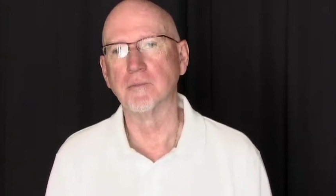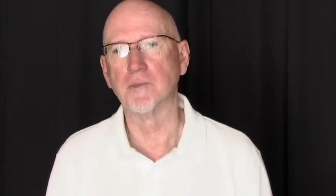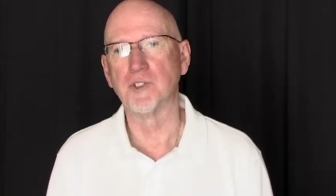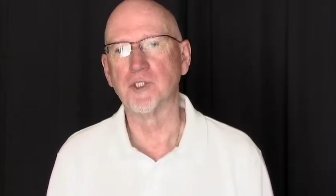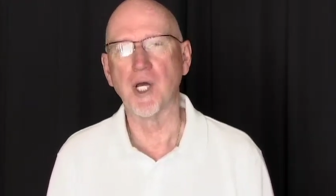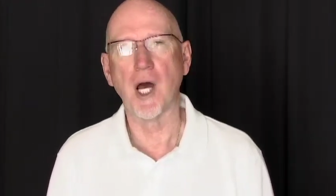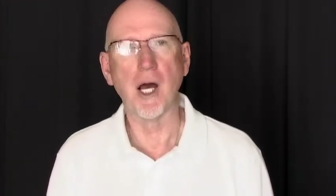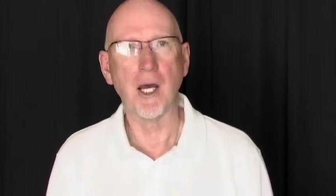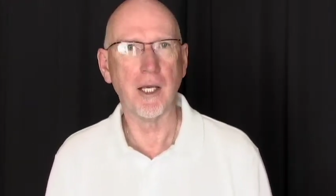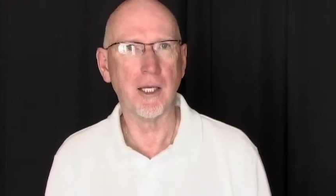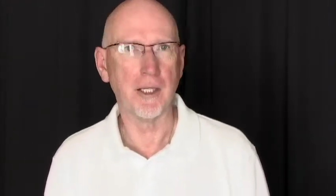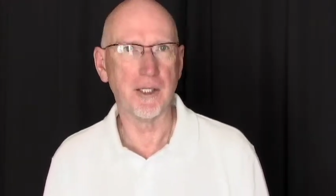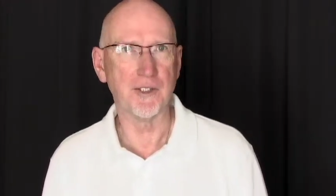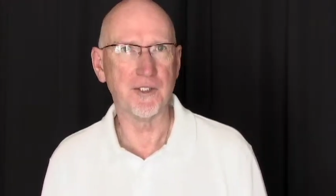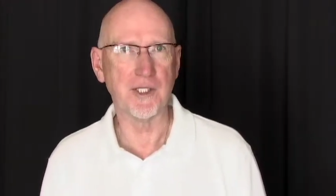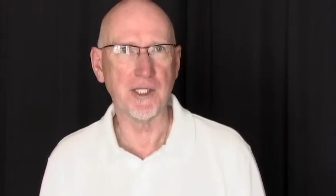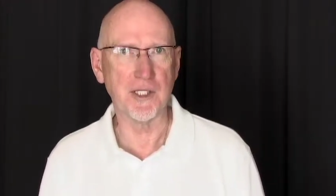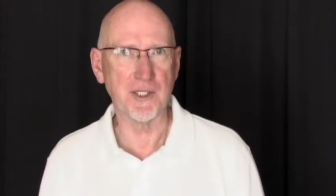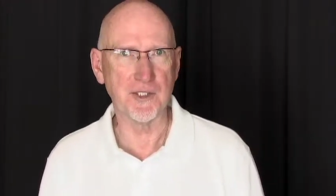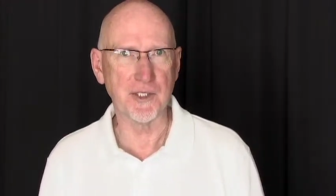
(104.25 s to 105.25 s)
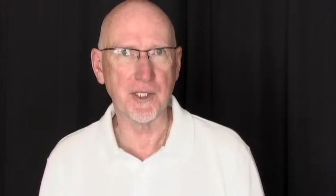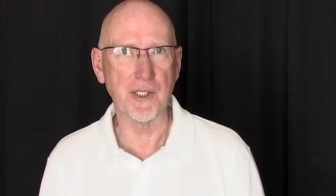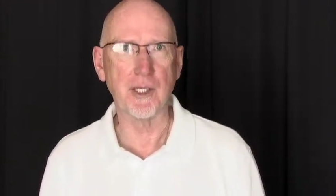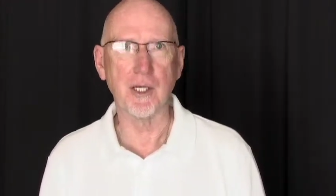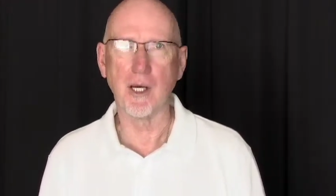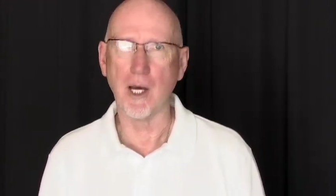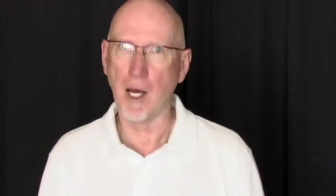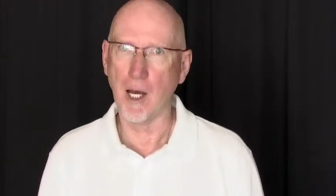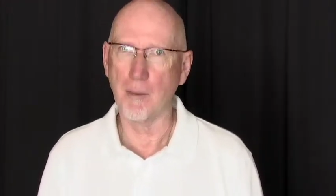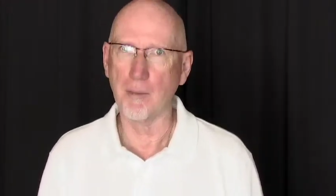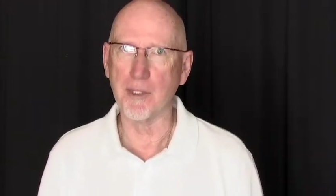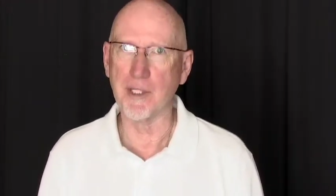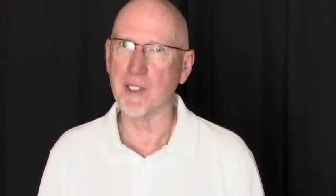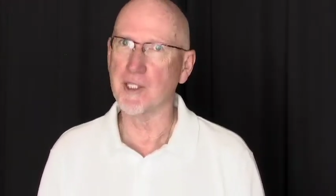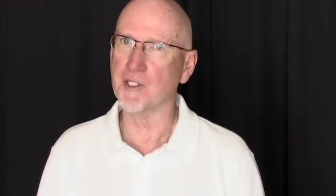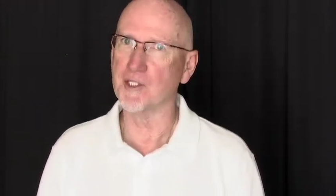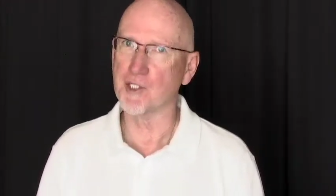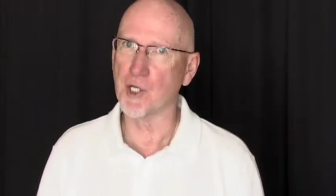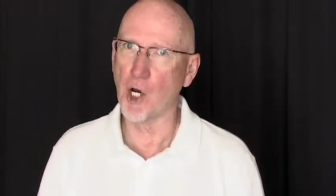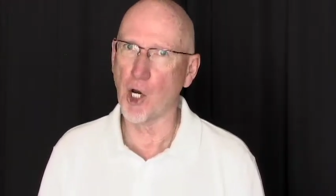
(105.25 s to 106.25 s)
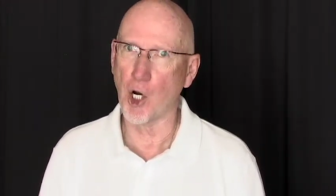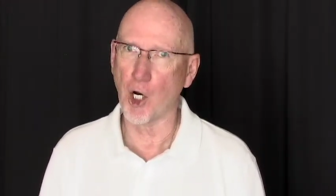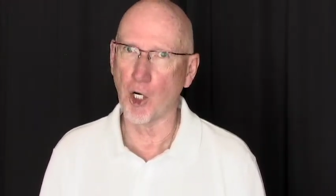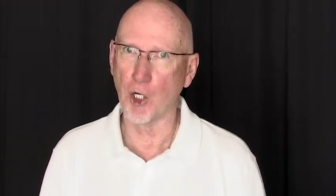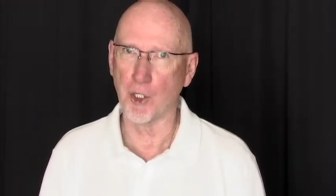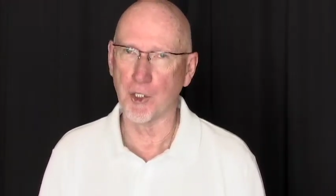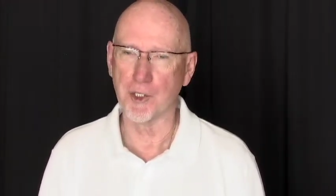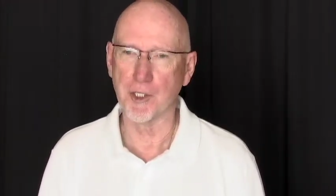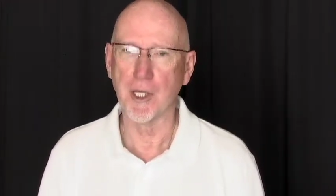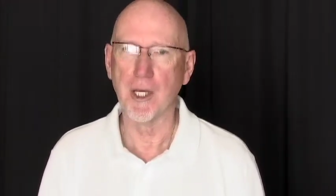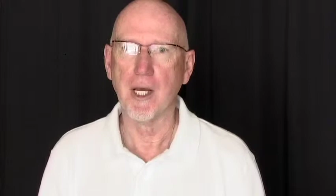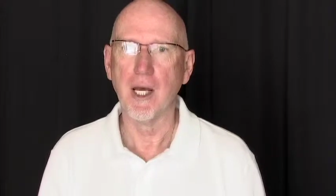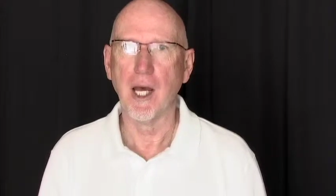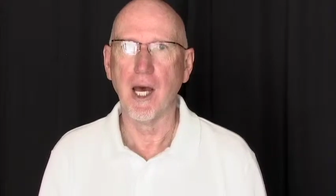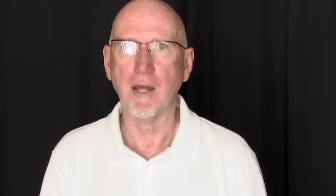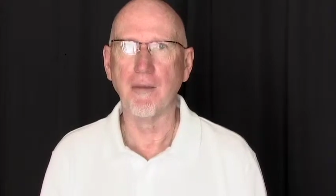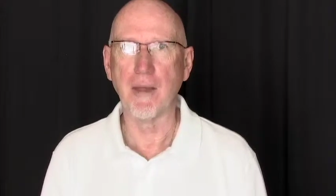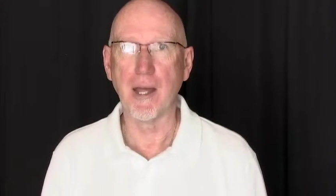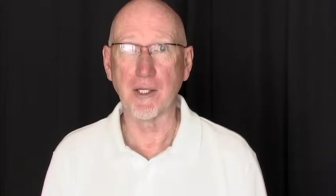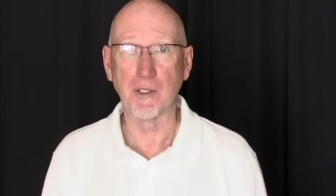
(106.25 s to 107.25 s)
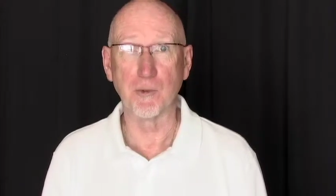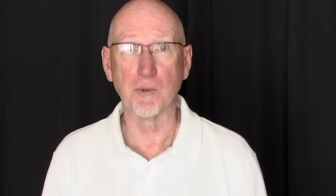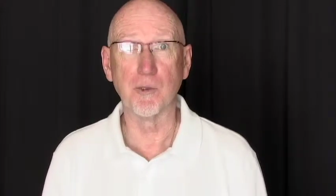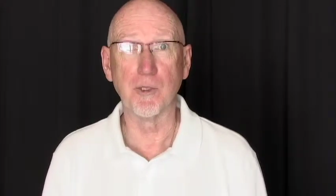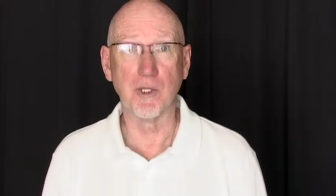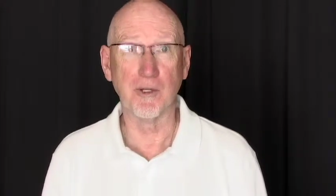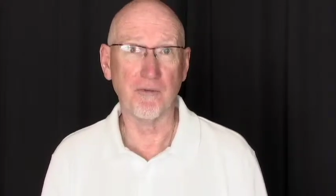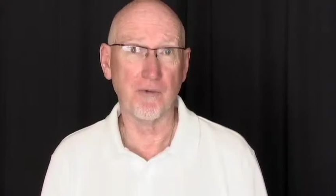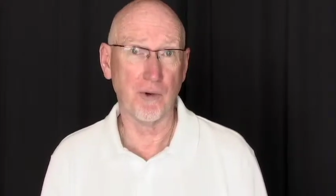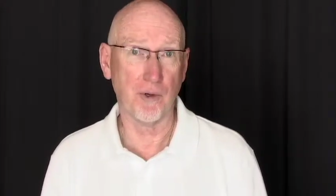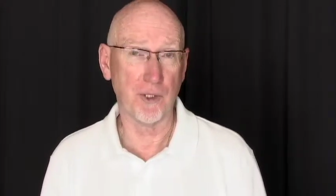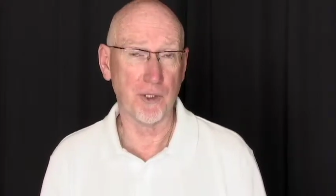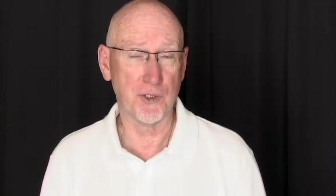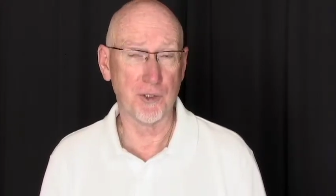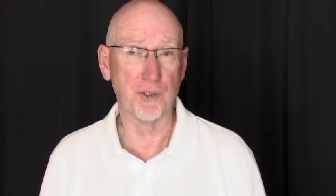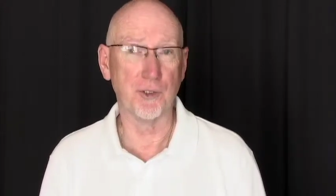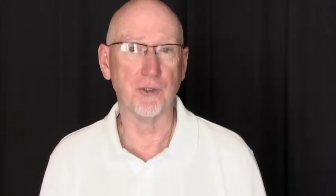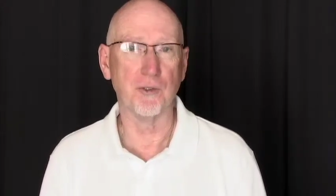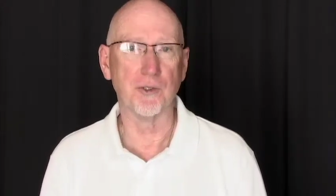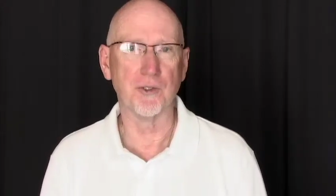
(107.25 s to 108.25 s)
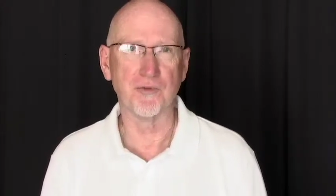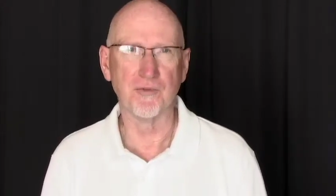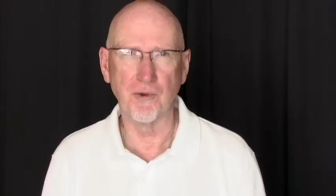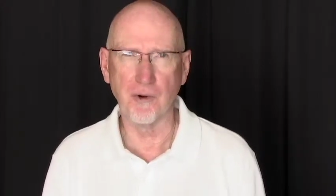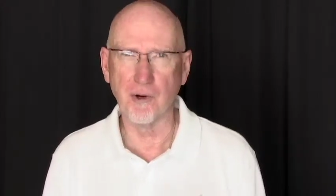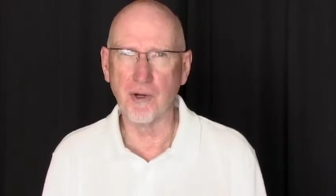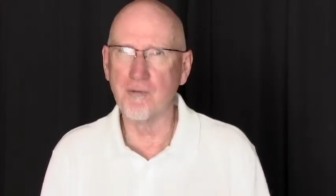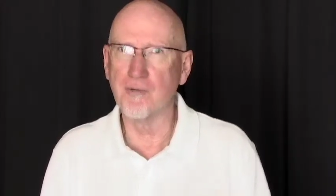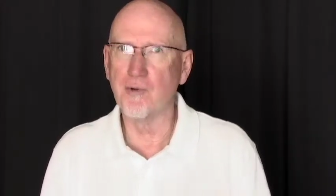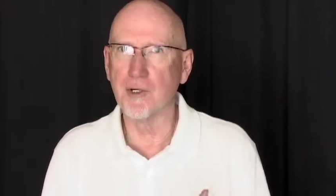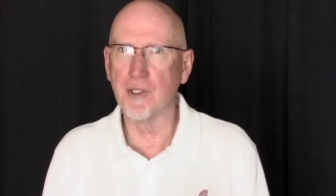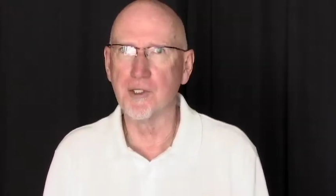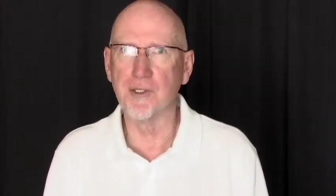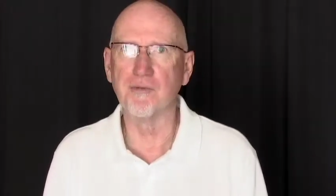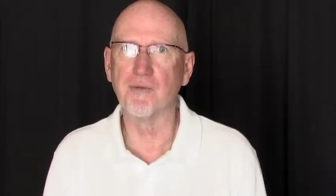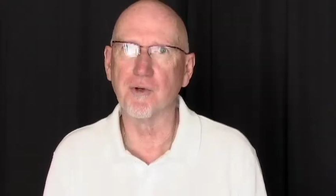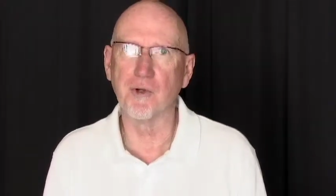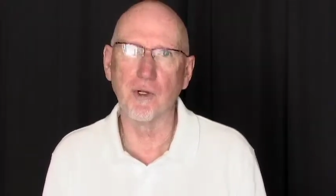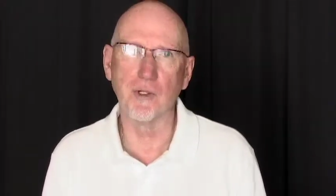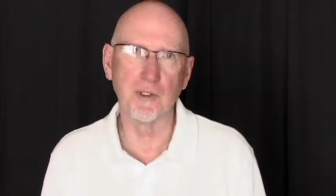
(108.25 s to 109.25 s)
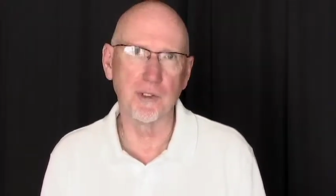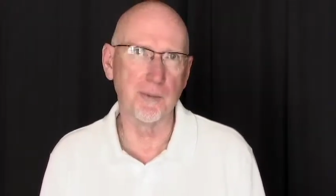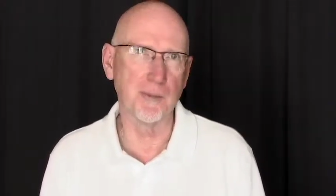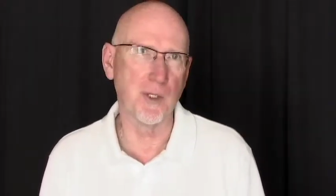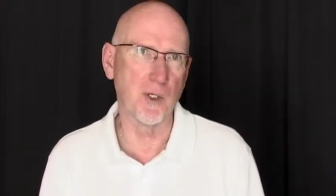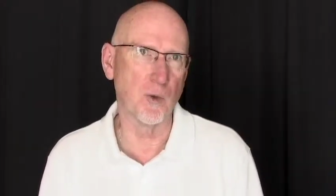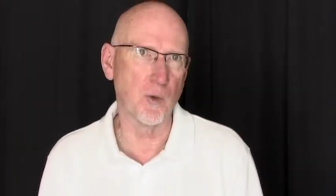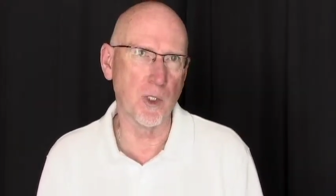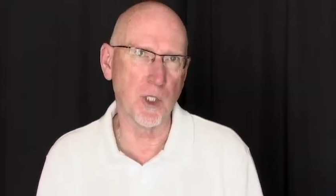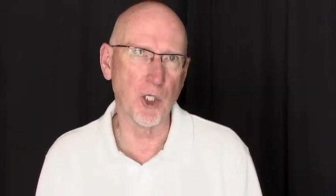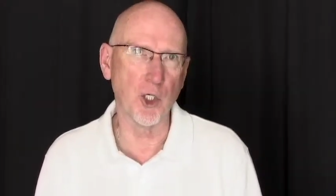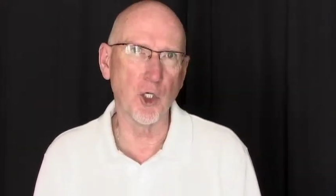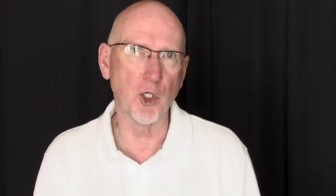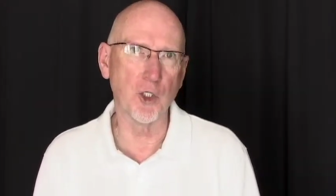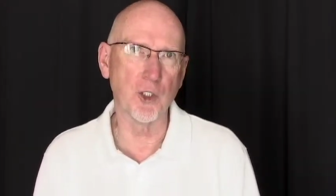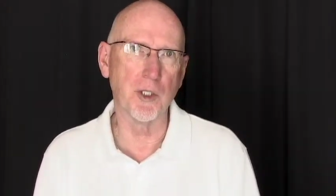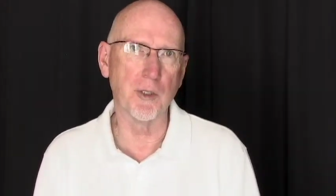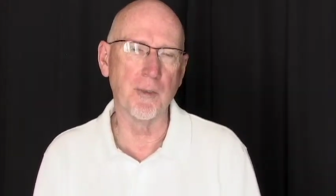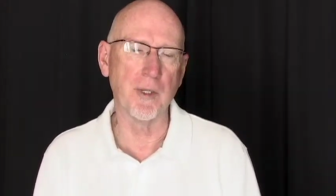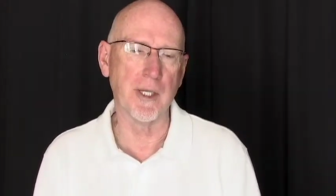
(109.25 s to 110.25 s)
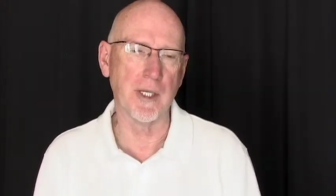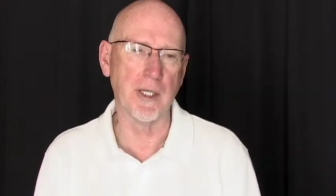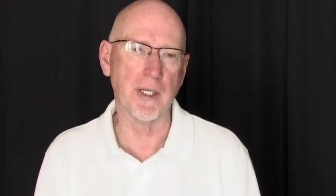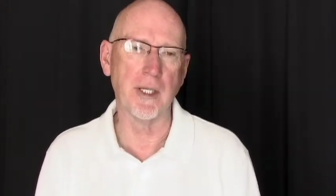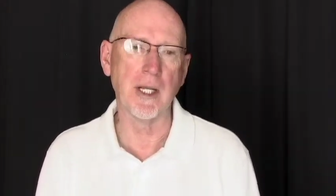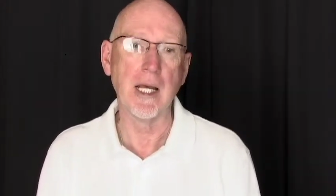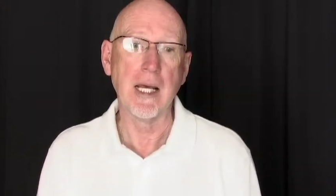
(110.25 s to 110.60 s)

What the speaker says: dying is easy, comedy is hard. And that's really very true. It's very, very difficult to be a really good comedian.